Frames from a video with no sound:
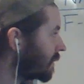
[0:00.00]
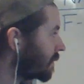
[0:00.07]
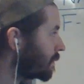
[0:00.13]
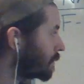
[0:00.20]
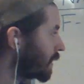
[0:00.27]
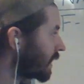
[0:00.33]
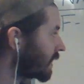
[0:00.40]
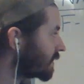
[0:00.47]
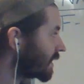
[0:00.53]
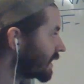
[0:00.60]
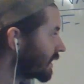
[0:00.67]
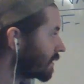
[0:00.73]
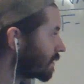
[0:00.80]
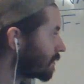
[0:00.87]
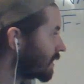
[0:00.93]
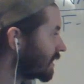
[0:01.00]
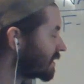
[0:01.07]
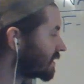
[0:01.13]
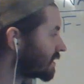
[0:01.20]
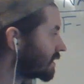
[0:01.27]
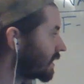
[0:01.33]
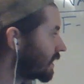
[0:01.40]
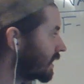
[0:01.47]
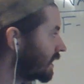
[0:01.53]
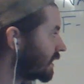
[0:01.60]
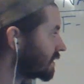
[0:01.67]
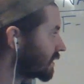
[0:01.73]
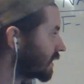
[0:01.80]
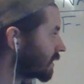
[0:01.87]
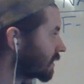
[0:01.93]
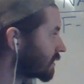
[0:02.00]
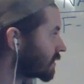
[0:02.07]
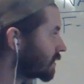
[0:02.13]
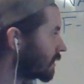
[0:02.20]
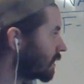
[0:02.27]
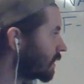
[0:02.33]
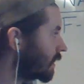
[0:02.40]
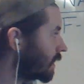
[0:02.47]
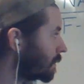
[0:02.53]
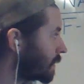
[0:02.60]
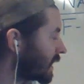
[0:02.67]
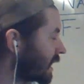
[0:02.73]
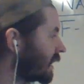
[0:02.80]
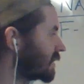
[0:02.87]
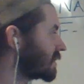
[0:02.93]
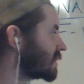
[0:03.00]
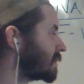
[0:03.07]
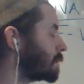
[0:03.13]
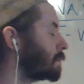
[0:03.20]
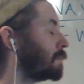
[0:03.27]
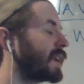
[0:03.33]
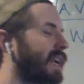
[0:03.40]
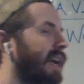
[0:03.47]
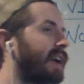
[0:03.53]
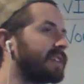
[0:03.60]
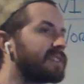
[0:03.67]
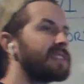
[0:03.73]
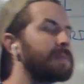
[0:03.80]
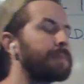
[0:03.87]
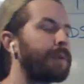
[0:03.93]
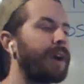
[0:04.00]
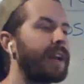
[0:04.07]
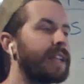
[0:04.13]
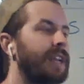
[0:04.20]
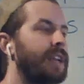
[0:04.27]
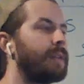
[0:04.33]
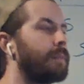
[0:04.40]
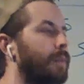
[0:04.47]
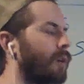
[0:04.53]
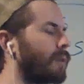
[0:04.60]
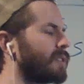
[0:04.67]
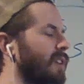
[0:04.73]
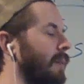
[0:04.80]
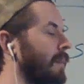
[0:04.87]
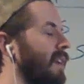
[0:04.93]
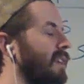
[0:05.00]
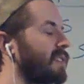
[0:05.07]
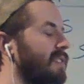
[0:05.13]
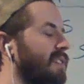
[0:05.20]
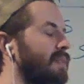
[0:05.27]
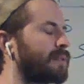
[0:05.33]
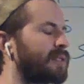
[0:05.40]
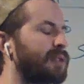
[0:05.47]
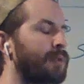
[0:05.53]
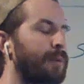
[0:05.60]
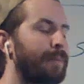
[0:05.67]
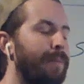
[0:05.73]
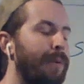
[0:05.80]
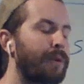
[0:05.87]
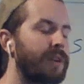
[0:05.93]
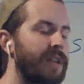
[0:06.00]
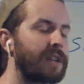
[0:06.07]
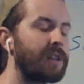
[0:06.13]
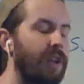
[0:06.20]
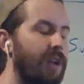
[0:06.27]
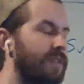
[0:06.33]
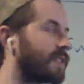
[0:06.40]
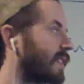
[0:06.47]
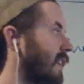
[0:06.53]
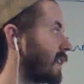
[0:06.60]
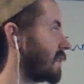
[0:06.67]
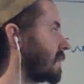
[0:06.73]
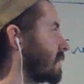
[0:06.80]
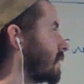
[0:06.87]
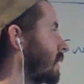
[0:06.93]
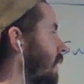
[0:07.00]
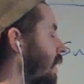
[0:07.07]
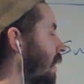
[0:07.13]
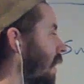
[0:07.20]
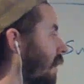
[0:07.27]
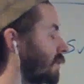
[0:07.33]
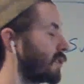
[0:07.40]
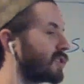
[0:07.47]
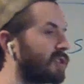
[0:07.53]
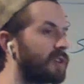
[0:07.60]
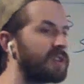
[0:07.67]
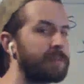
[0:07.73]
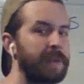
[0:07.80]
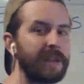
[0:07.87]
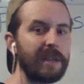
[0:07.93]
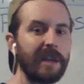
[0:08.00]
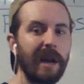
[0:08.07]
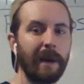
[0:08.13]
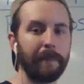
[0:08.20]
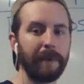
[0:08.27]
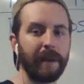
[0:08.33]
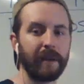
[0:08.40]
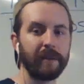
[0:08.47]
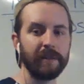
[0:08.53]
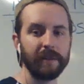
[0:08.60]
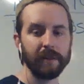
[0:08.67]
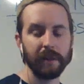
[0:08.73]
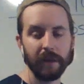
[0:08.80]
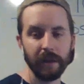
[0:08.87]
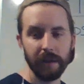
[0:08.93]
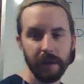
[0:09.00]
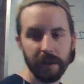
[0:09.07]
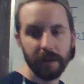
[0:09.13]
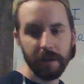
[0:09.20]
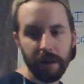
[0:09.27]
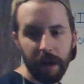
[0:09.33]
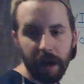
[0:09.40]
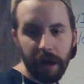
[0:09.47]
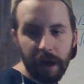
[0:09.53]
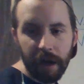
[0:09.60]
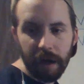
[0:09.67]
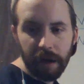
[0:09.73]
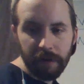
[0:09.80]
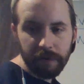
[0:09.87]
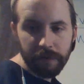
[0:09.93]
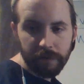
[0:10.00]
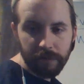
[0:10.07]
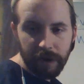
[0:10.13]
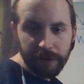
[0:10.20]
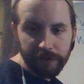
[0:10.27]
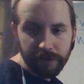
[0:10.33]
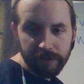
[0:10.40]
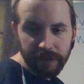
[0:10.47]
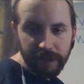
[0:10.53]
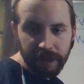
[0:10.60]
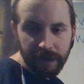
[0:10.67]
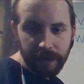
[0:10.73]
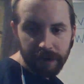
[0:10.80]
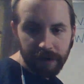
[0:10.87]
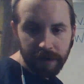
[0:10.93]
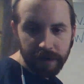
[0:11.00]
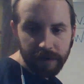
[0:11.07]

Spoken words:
But I think it is easily understood because it's a predicate, or sorry, because it's a subordinate clause. I think it's understood as being a compound rather than